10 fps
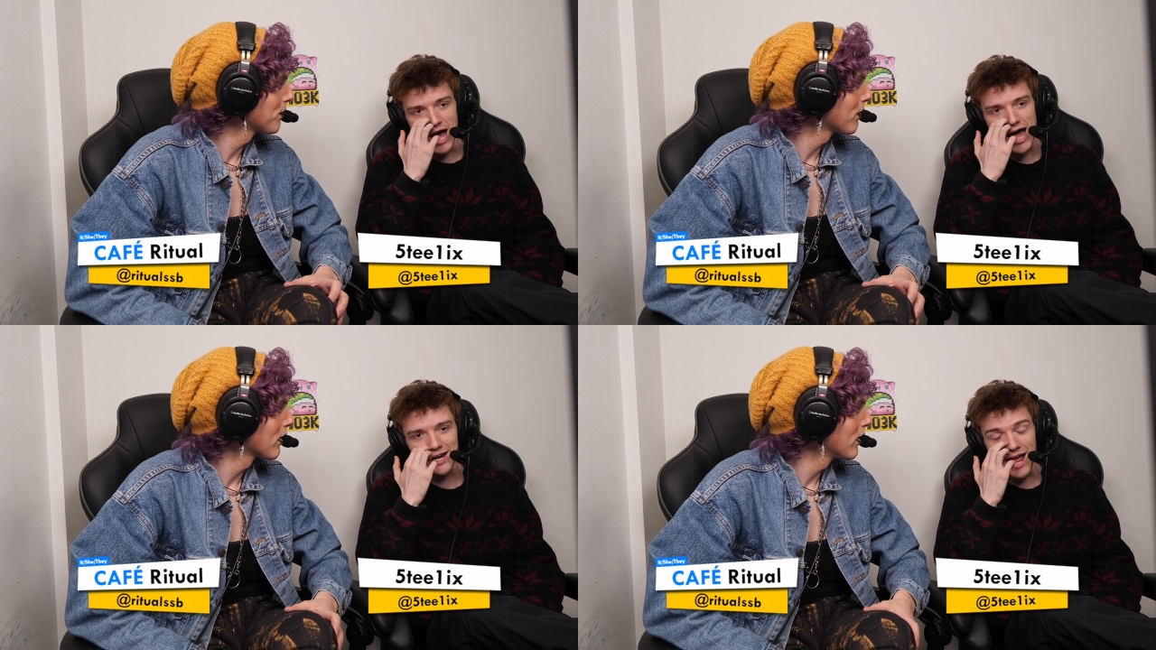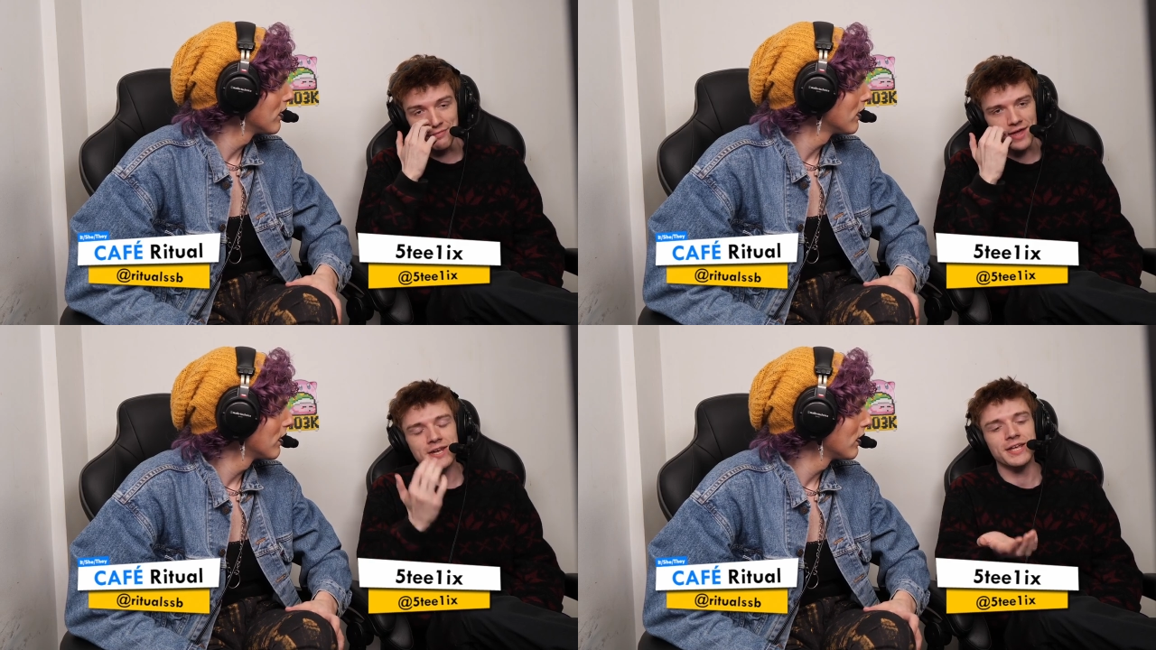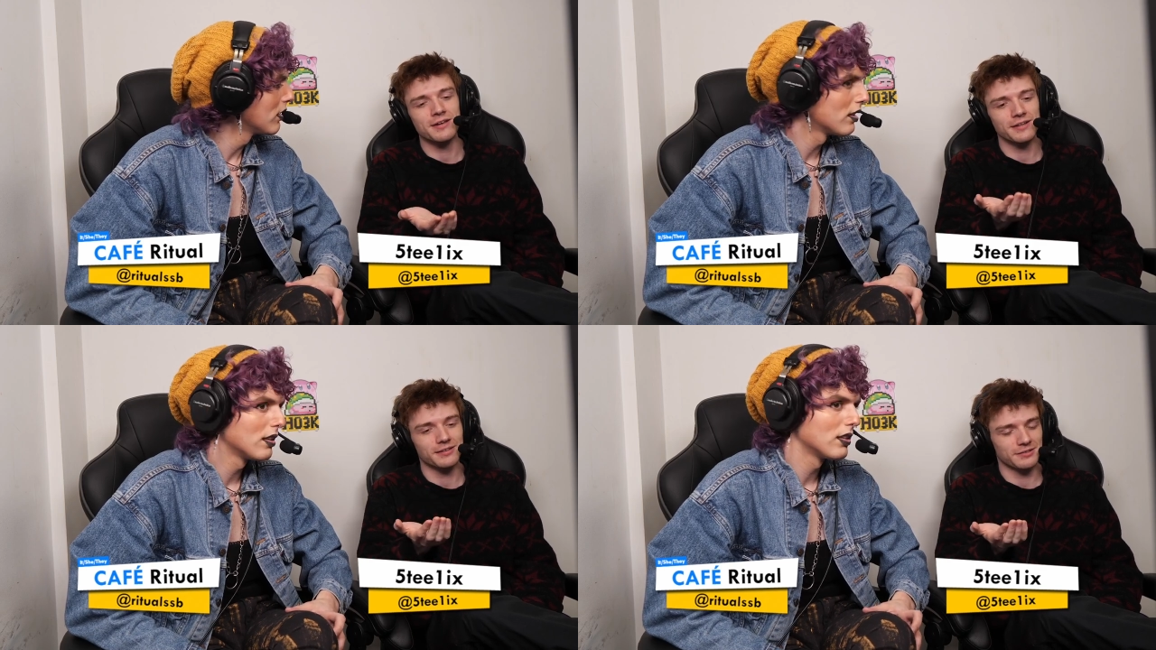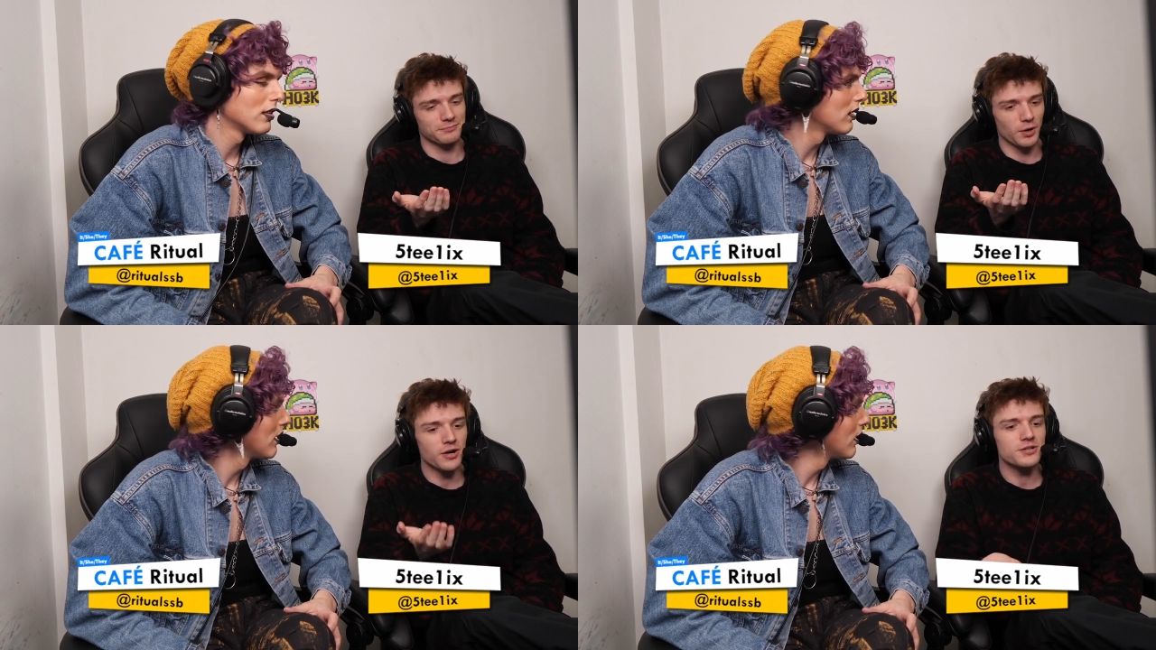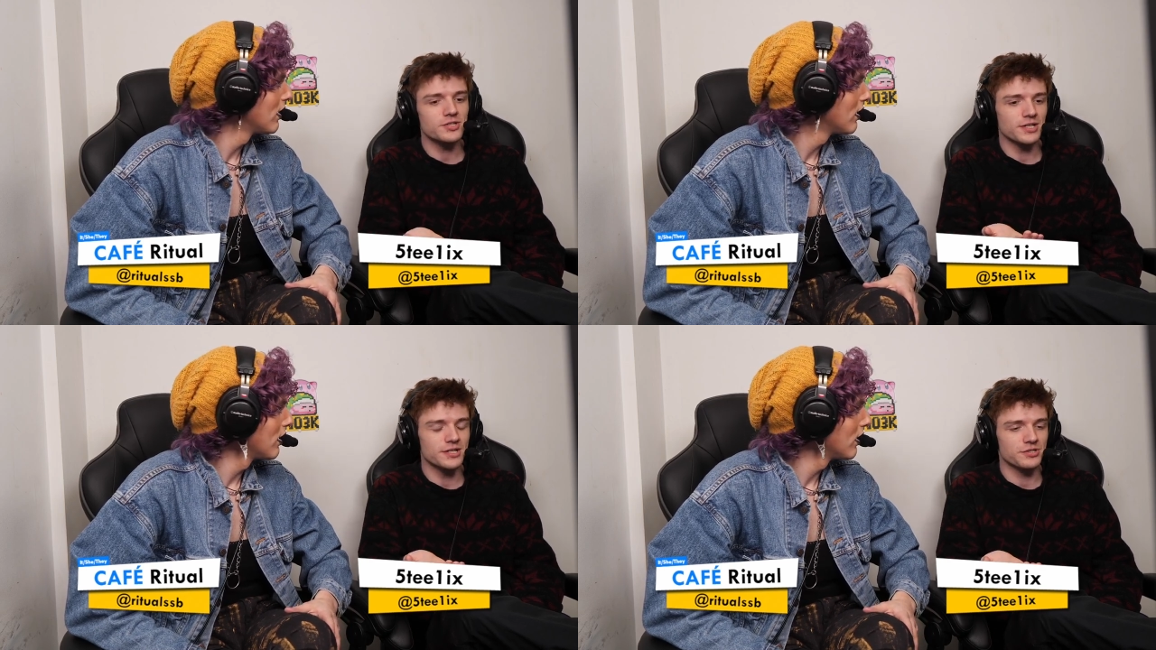Speaker 1: not. And then he, Bars
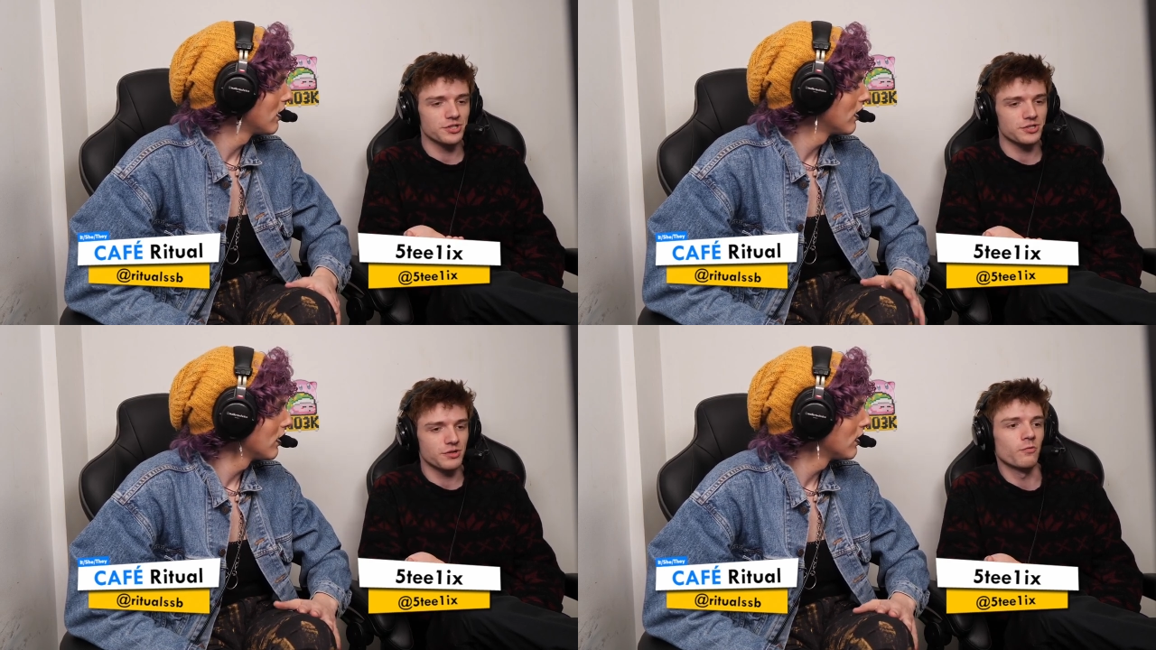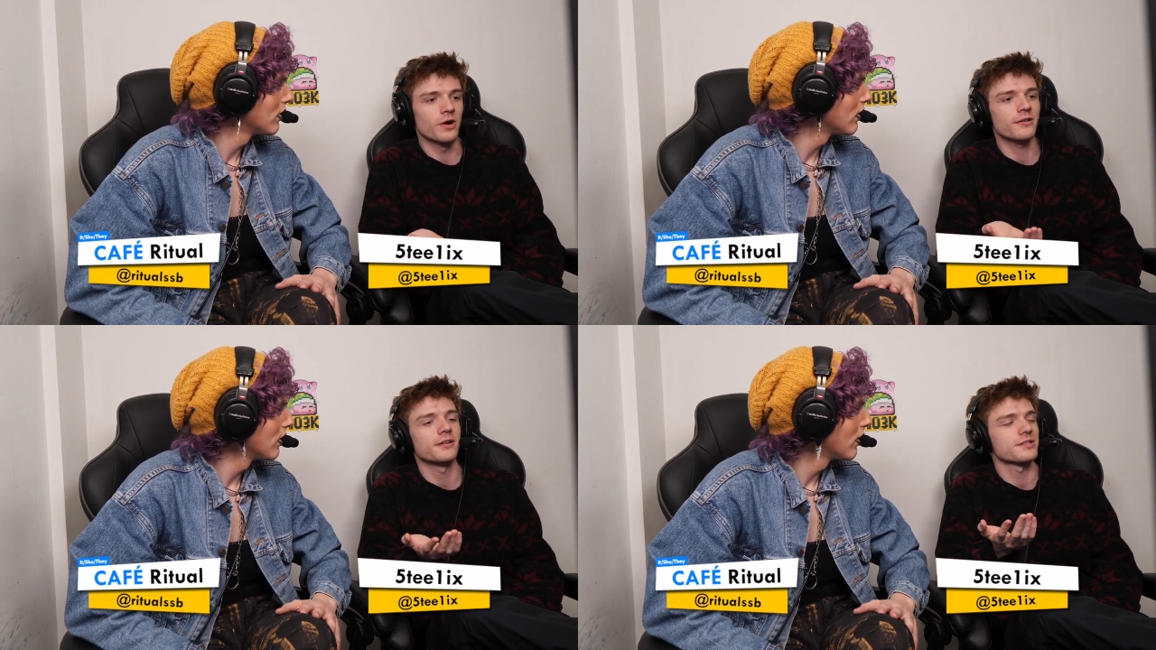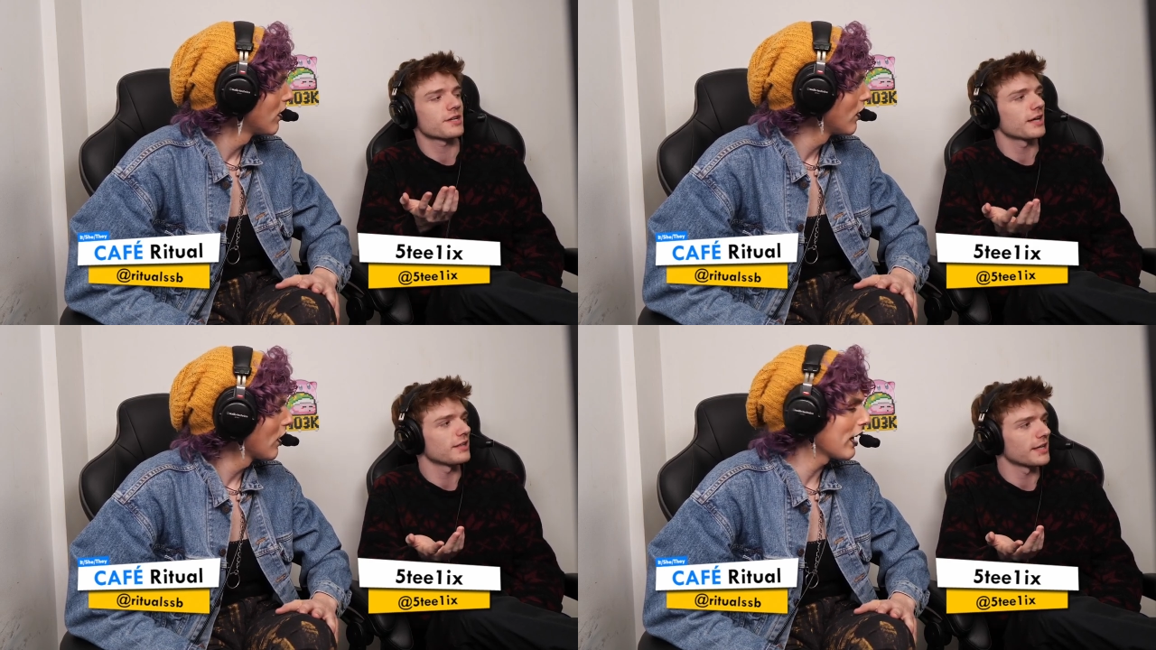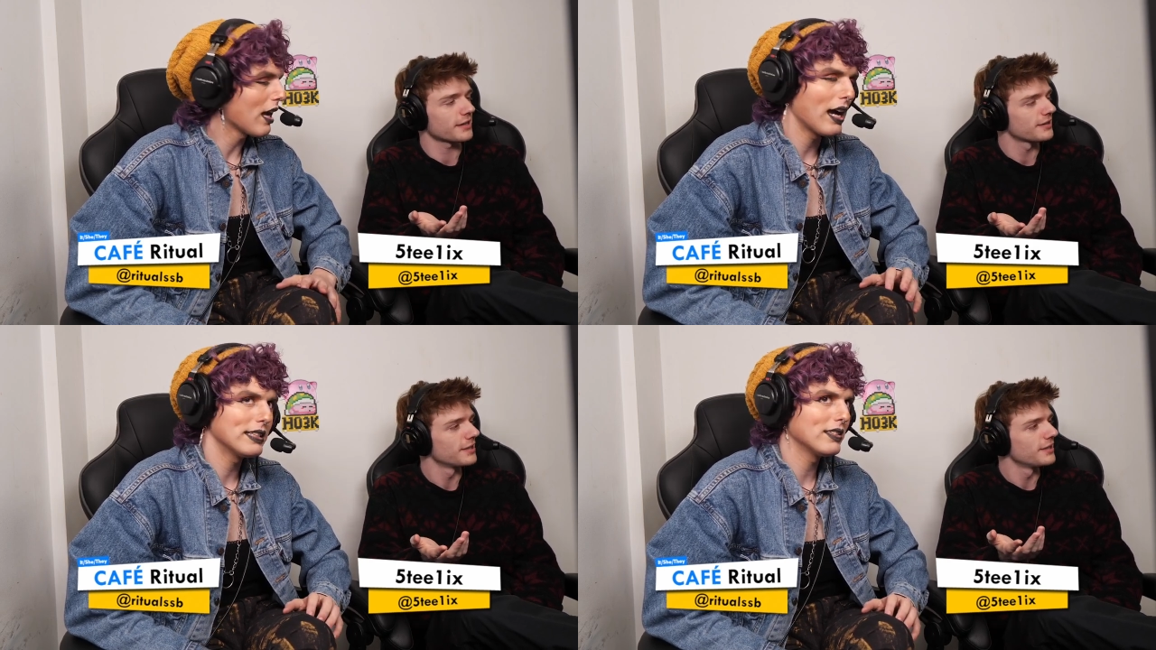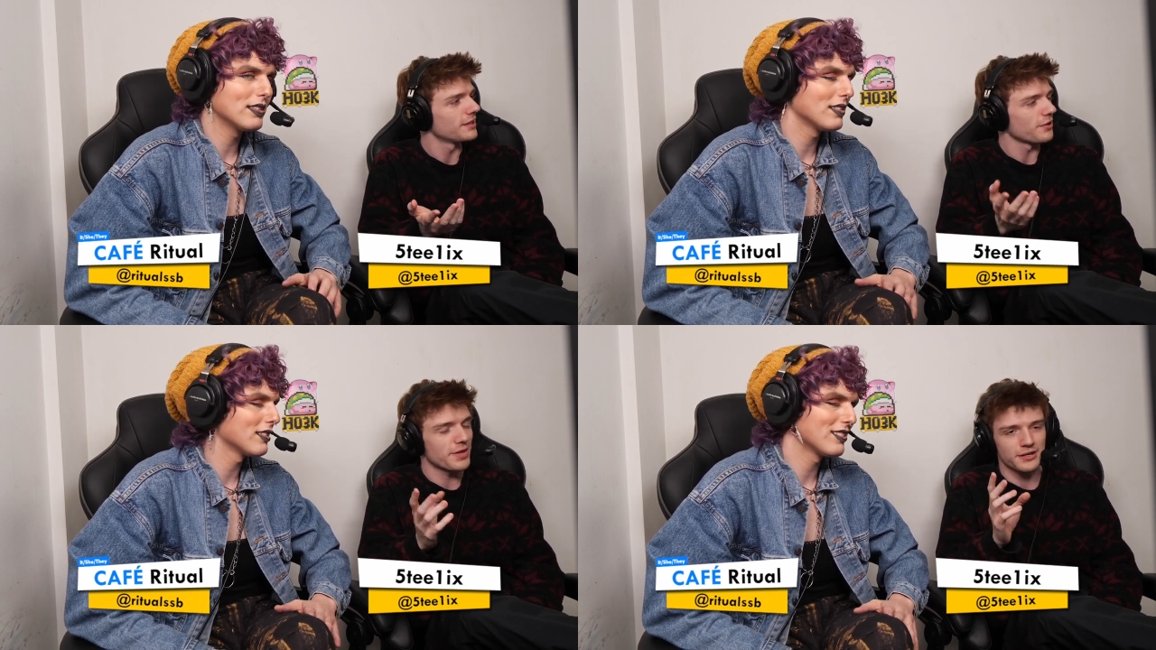is just one of the, he's got like I,
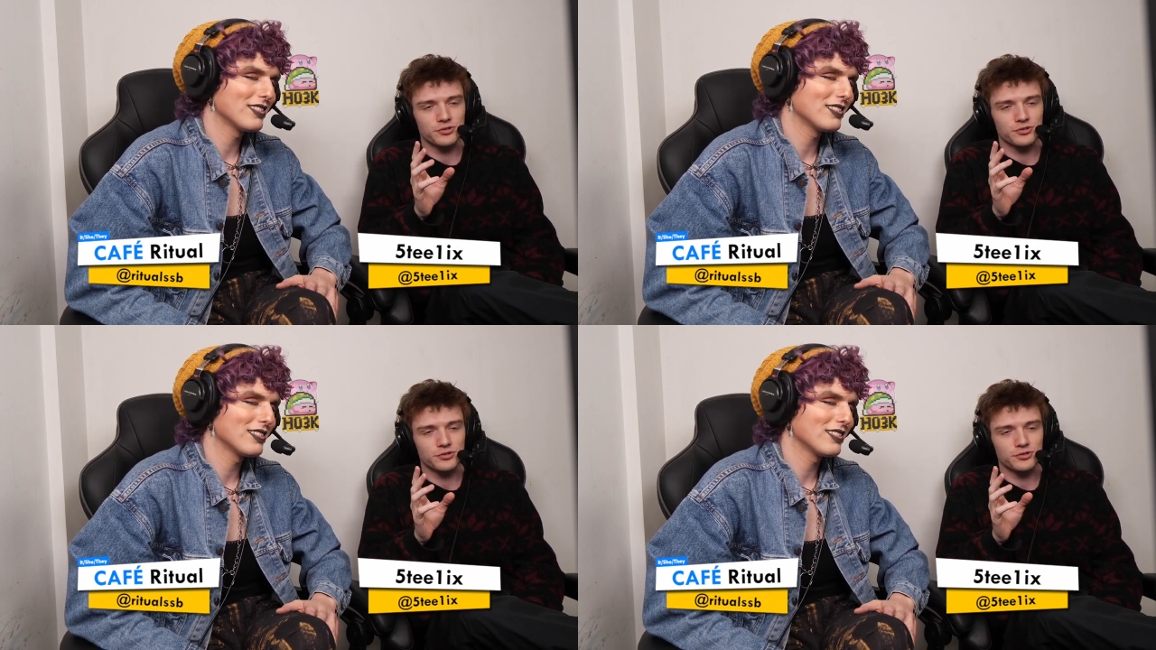that